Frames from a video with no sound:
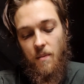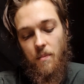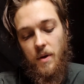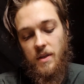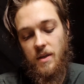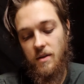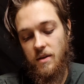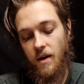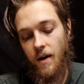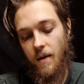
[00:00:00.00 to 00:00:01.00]
But since
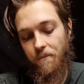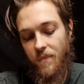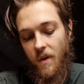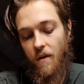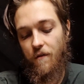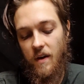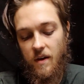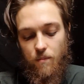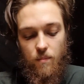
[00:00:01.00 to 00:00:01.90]
I think